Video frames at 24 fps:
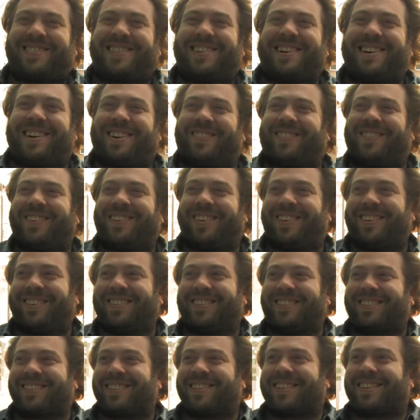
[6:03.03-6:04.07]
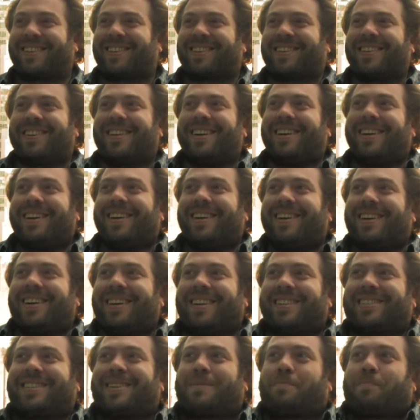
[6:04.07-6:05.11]
time. You know, it's like
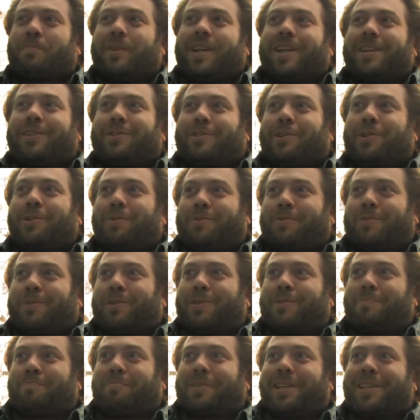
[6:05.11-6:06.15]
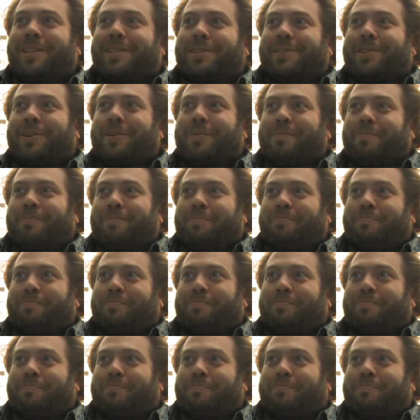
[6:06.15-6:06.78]
please don't